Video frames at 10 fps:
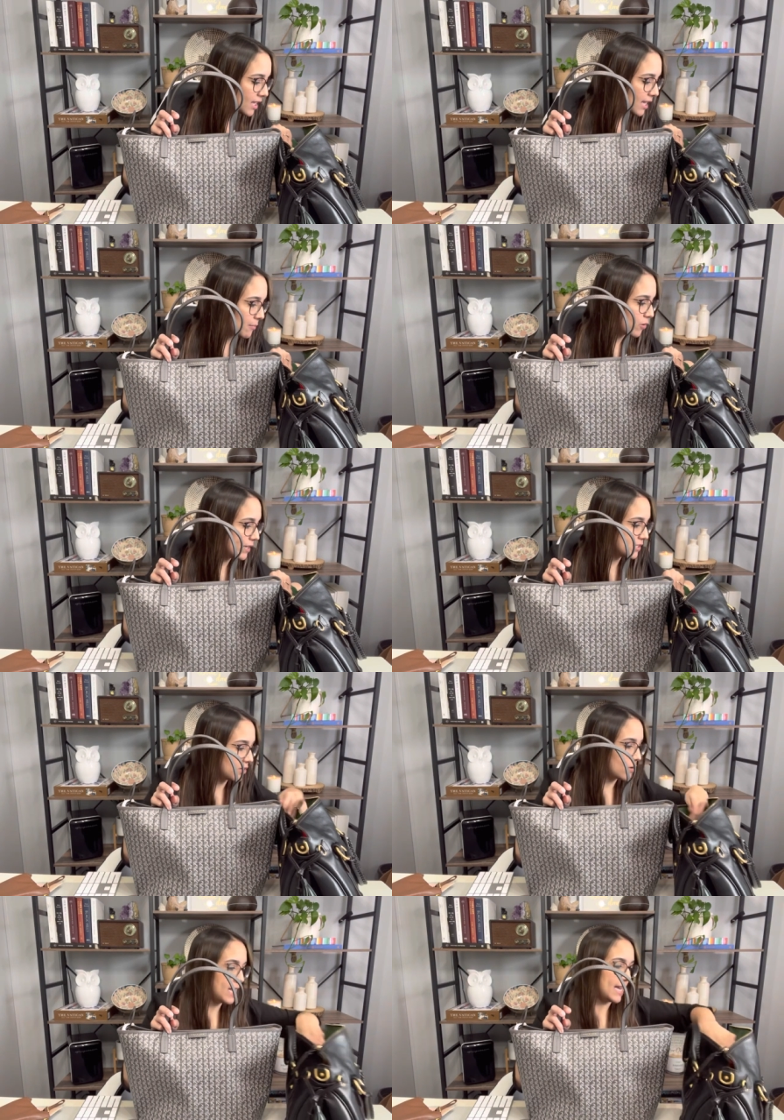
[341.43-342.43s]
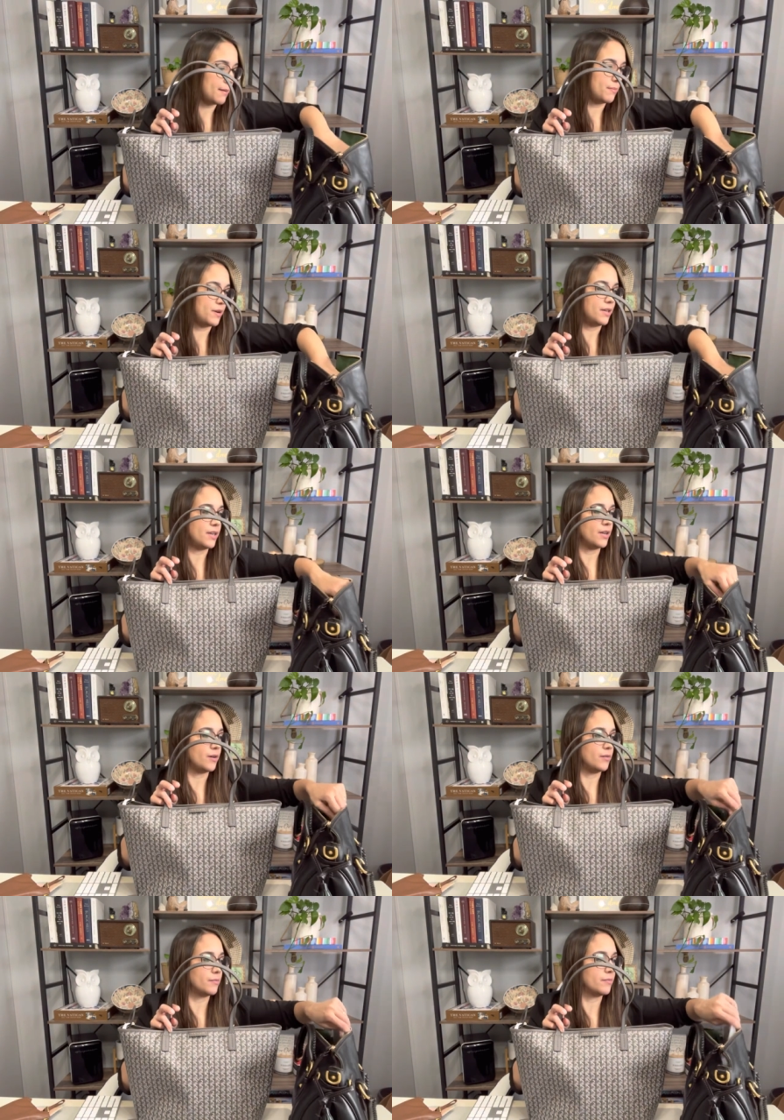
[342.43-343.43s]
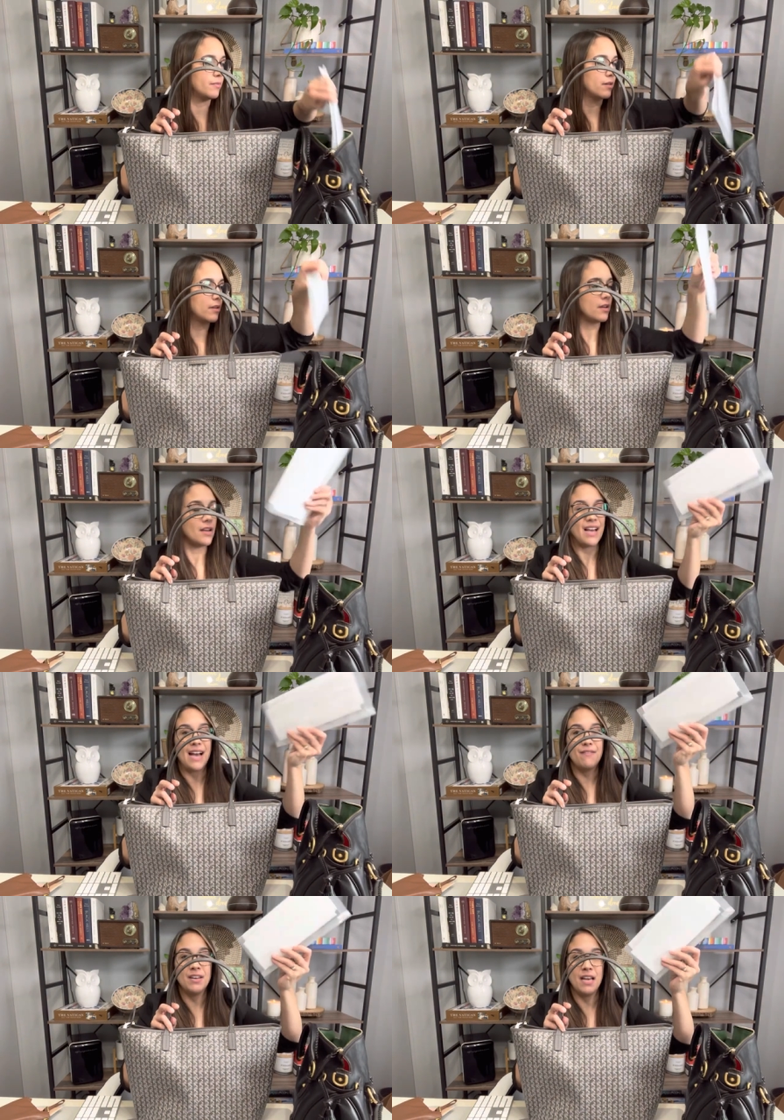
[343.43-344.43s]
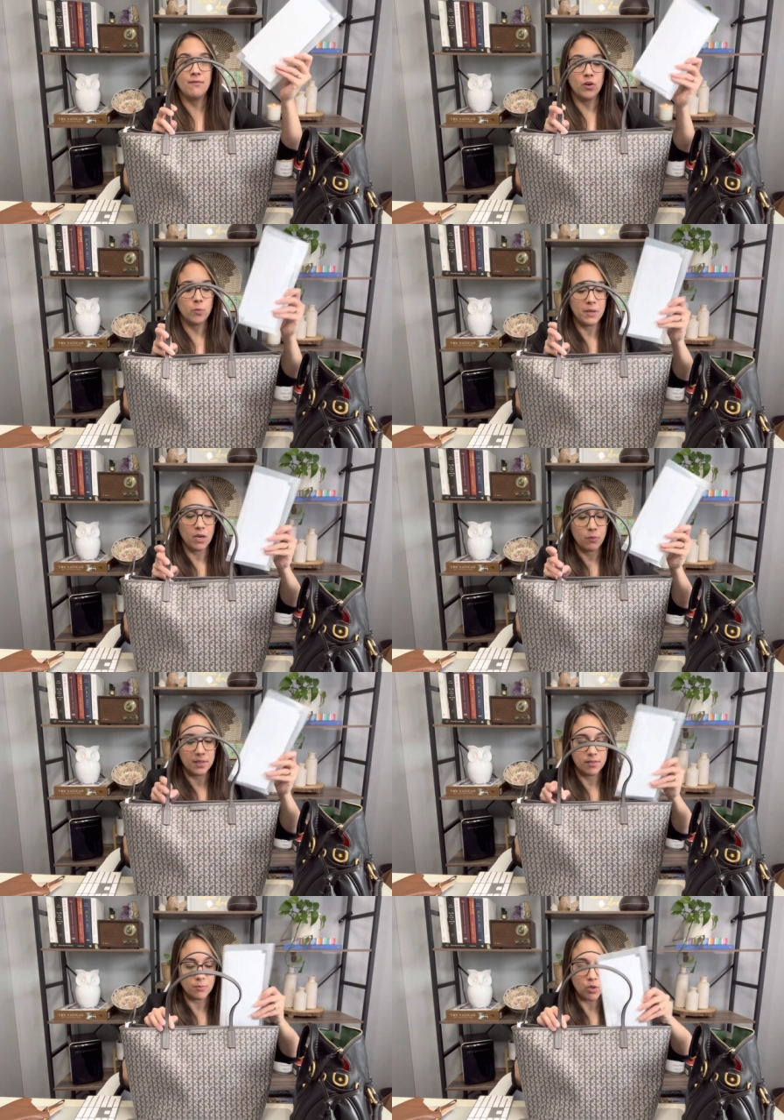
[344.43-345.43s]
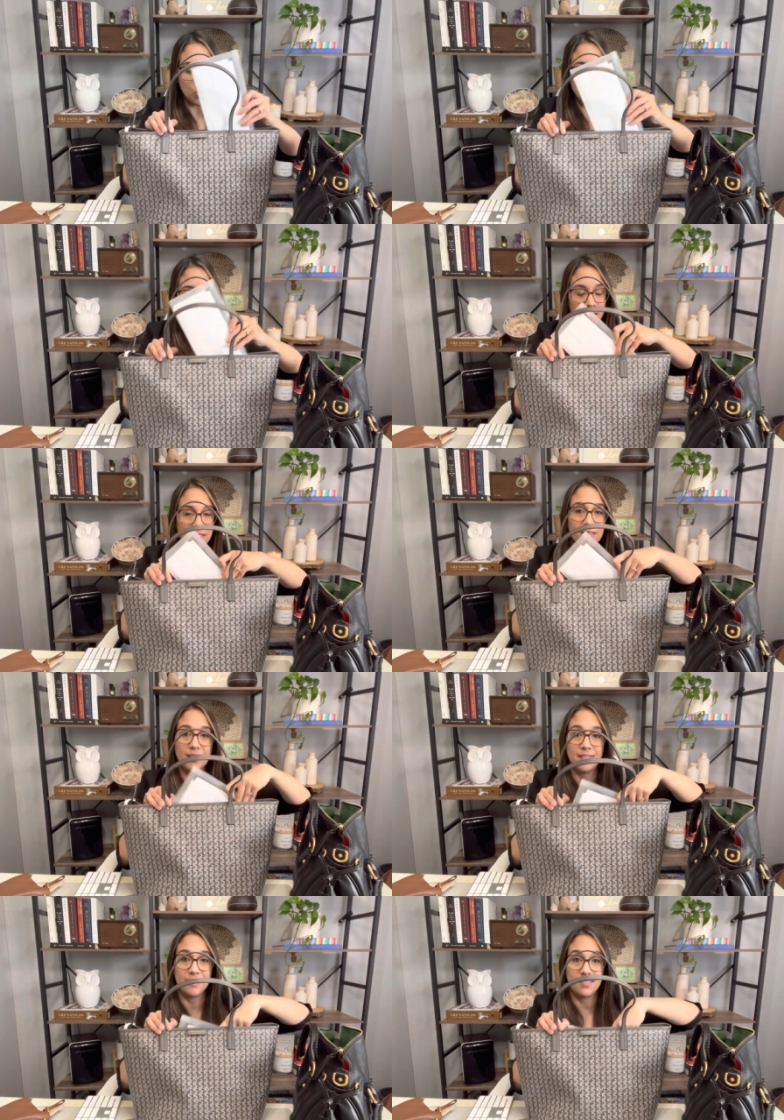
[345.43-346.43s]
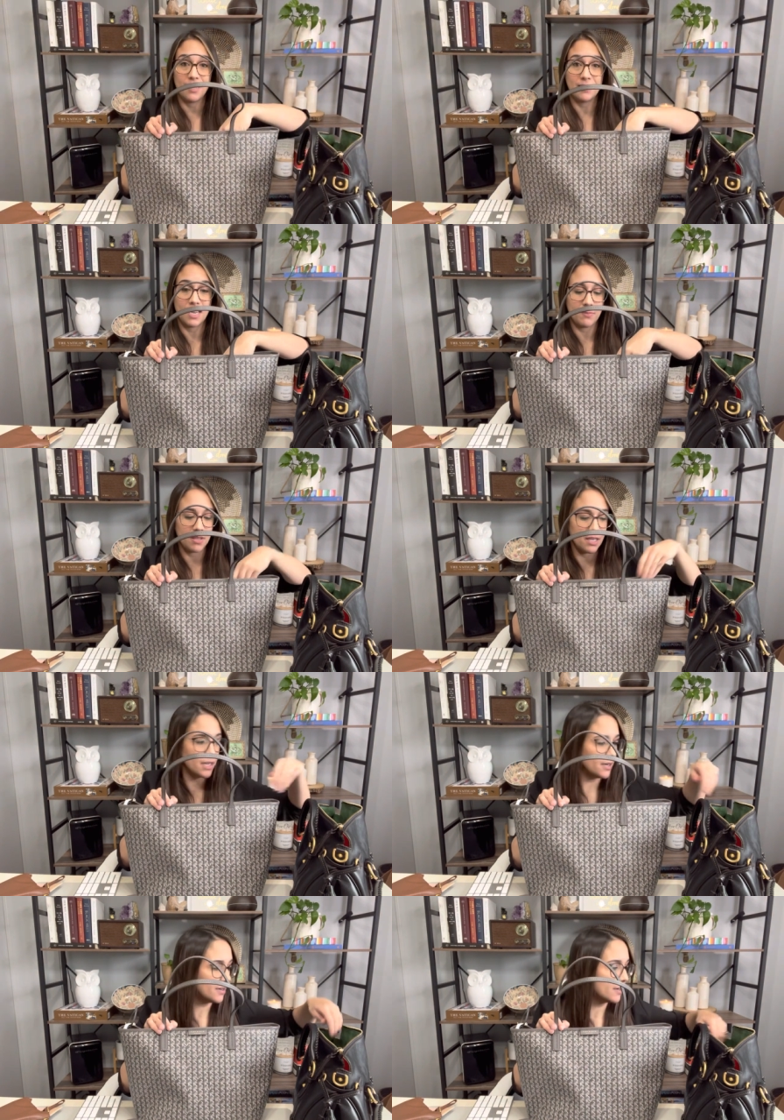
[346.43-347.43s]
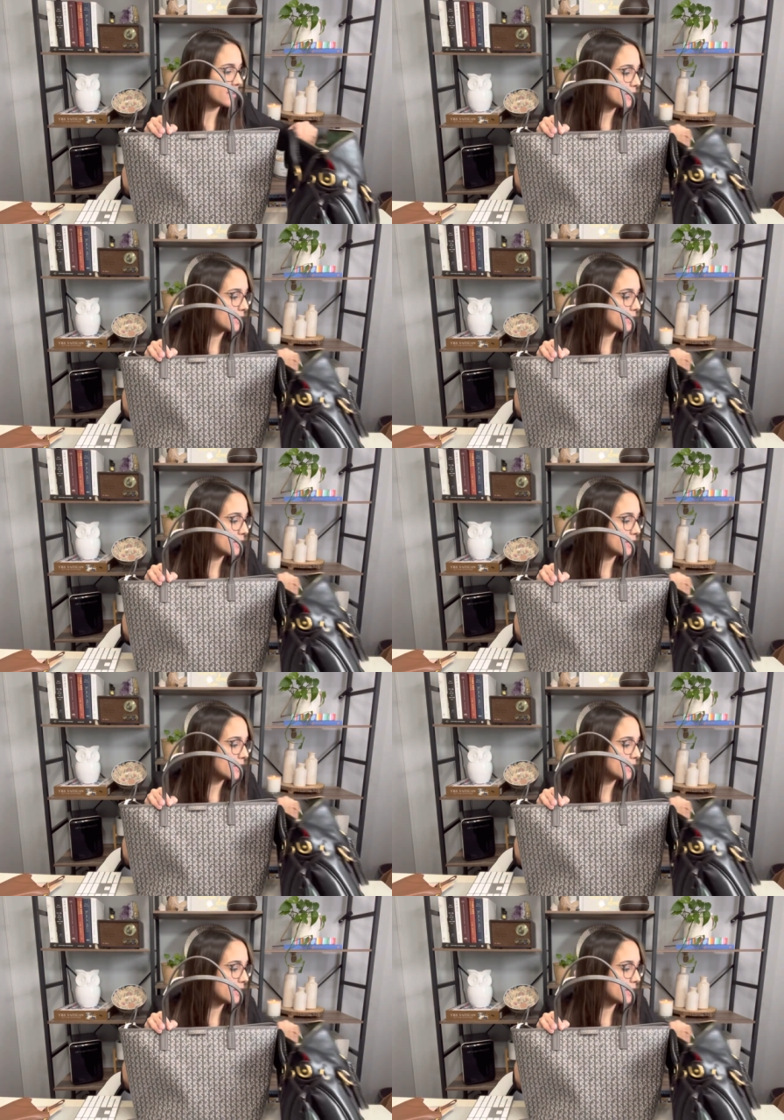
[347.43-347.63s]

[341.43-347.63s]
I'm going to go ahead and put, you know, I have an envelope here with some coupons because it's that time of the year.